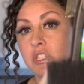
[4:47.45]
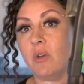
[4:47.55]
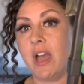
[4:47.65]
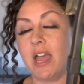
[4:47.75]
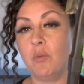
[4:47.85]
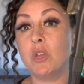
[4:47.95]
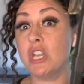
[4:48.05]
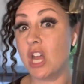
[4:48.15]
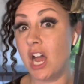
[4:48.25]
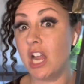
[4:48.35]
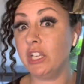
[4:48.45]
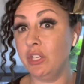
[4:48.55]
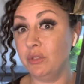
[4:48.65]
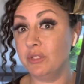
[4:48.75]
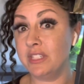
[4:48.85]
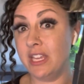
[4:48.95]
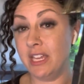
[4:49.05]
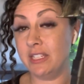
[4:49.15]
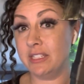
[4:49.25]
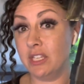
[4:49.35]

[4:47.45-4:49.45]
so I would not use this